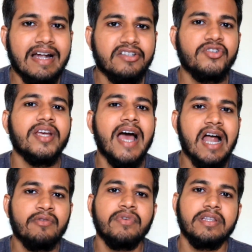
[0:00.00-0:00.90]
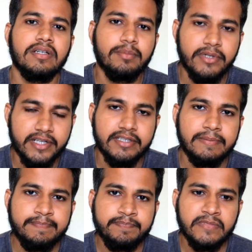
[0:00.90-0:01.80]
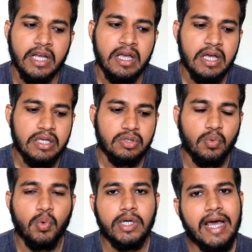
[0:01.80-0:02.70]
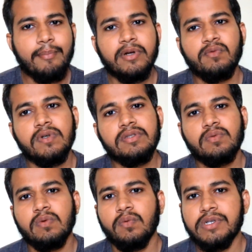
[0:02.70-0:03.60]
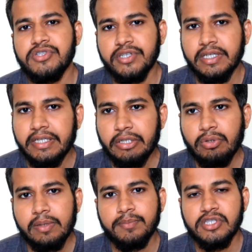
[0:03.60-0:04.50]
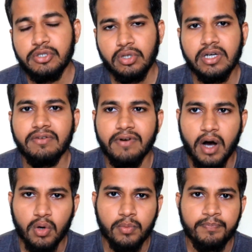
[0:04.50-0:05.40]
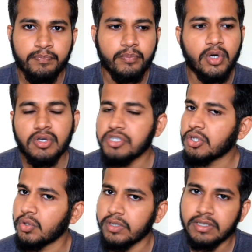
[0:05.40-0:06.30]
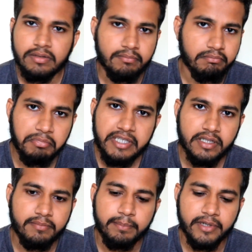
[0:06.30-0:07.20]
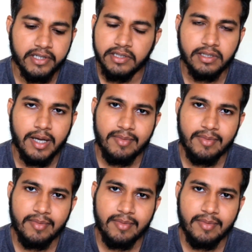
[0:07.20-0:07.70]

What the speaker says: that she had with her brother. So what happened was, when she grew up, she took a vow, because she couldn't meet her brother.